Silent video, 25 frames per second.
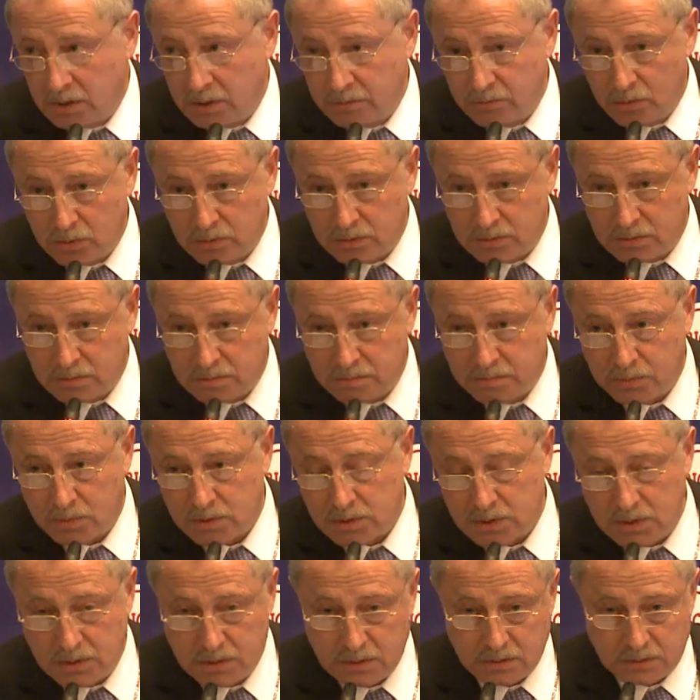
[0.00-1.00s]
several countries are
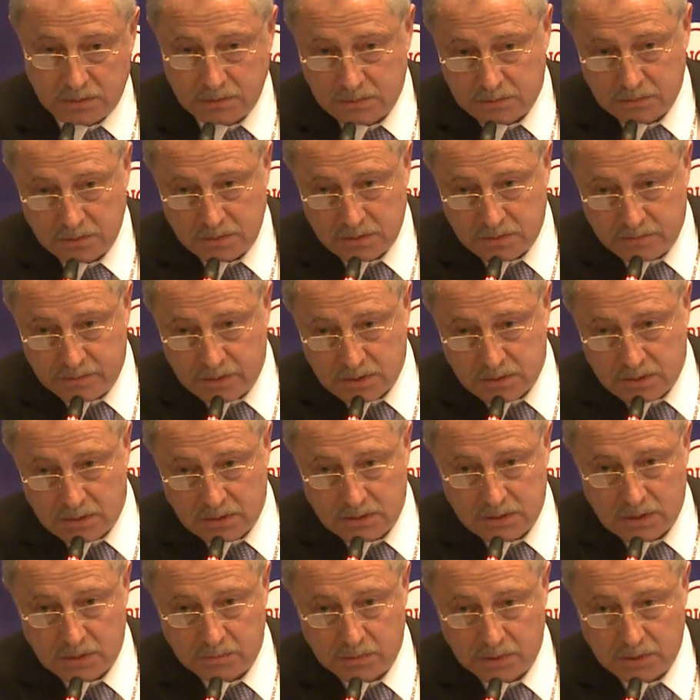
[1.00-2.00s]
negotiating
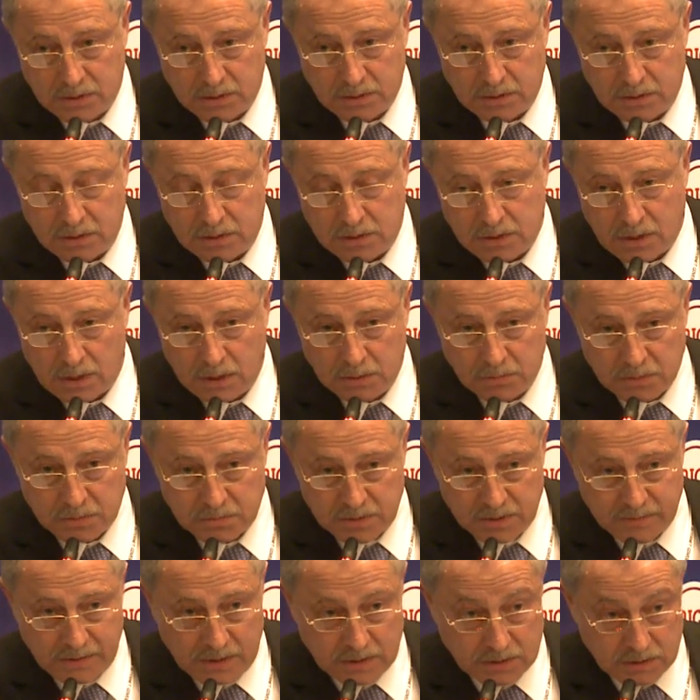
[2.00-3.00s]
the accession
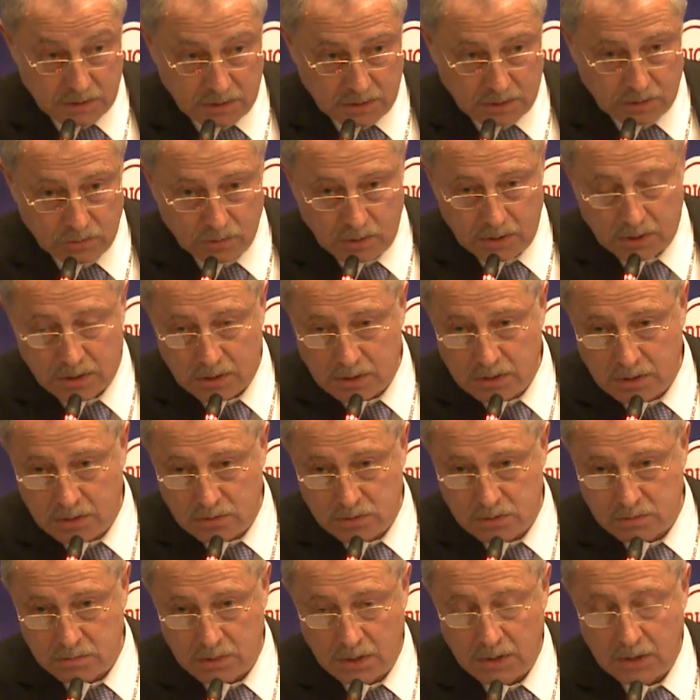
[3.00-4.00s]
to this
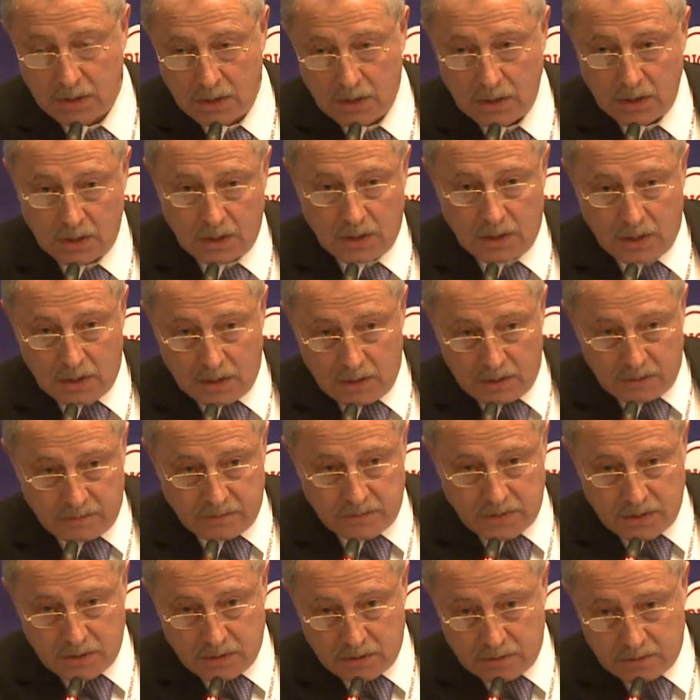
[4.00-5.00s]
organization, including Russia,
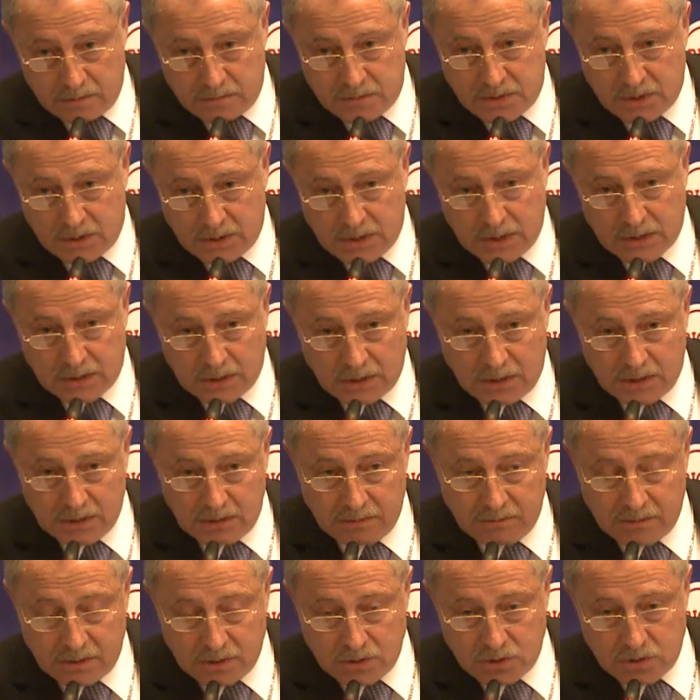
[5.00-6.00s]
although Russia's
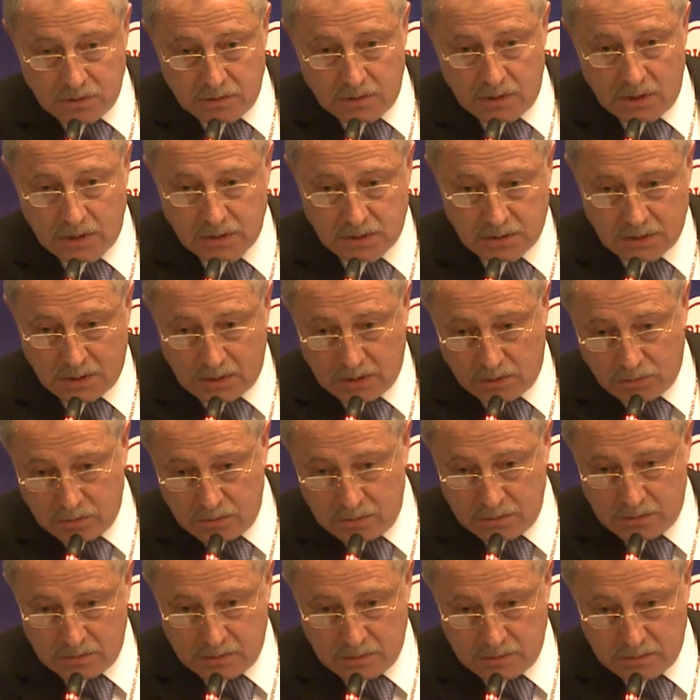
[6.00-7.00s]
negotiations
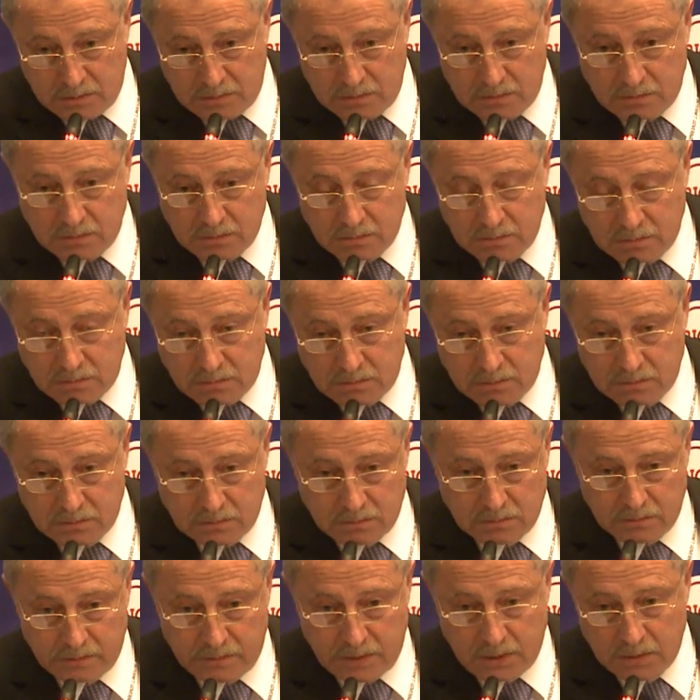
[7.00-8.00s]
were suspended
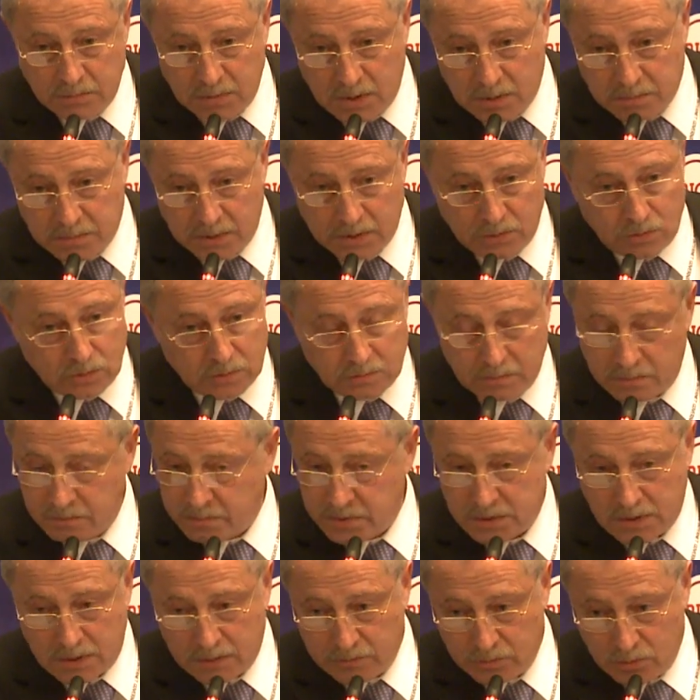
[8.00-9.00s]
following
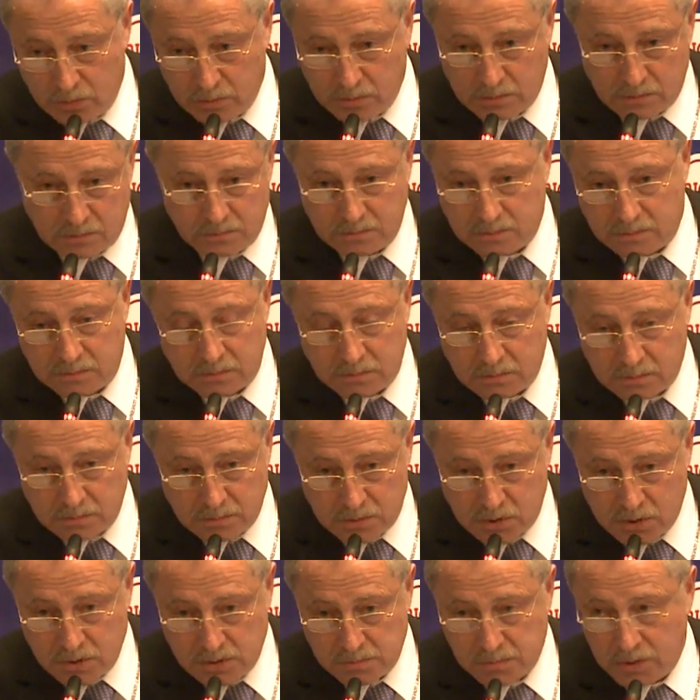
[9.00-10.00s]
the Crimean
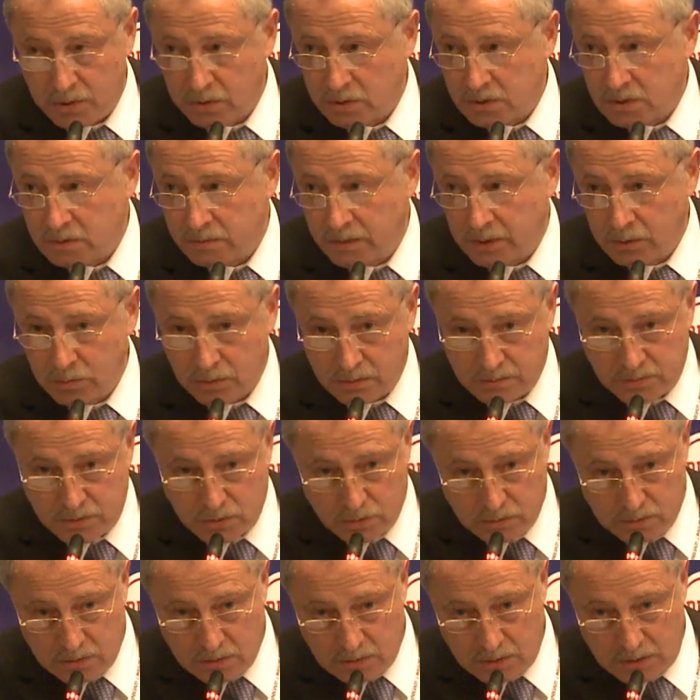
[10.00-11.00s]
events. I
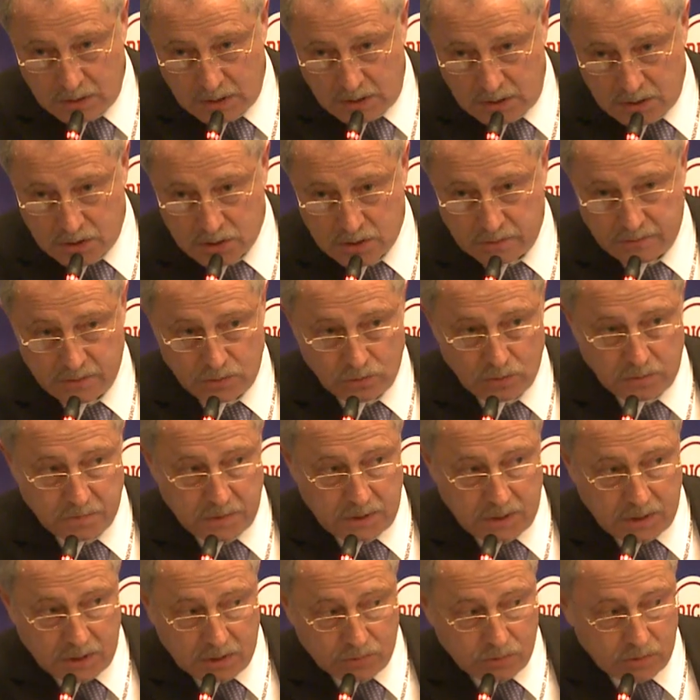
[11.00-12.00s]
hope that this is
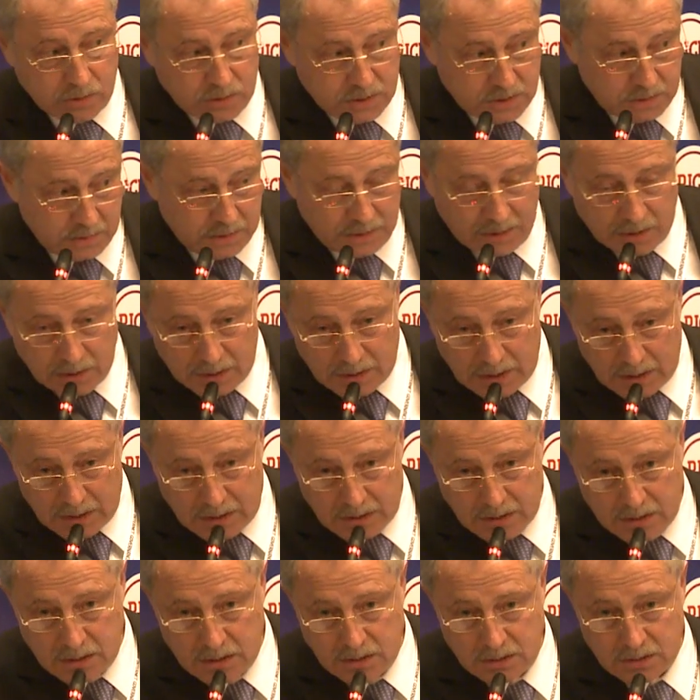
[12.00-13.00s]
only
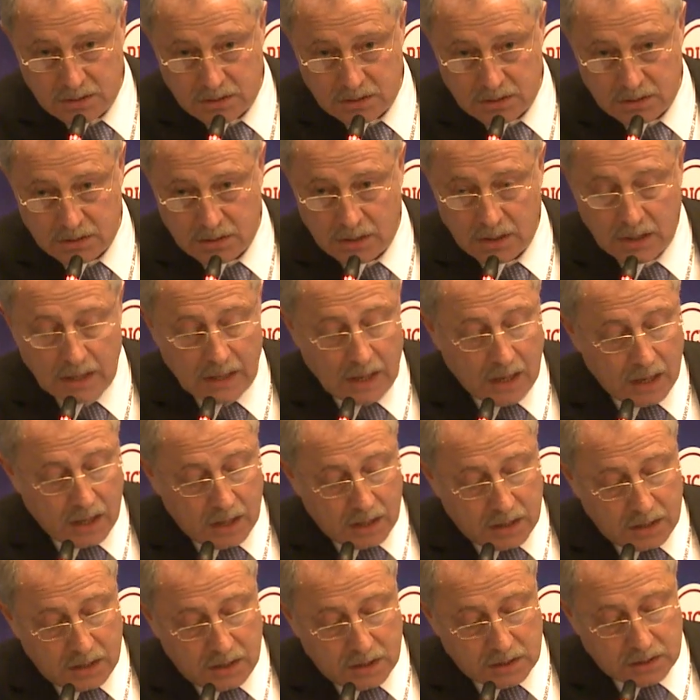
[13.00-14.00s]
temporary. China
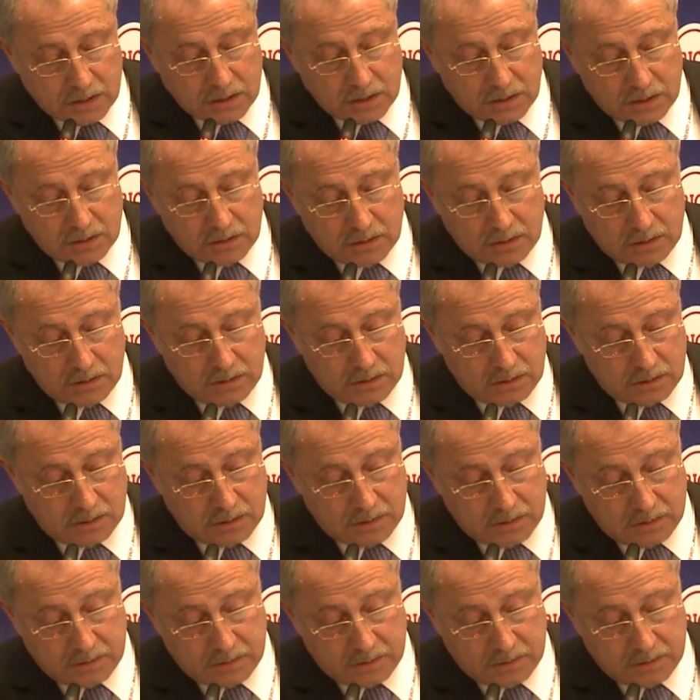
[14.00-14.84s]
and India are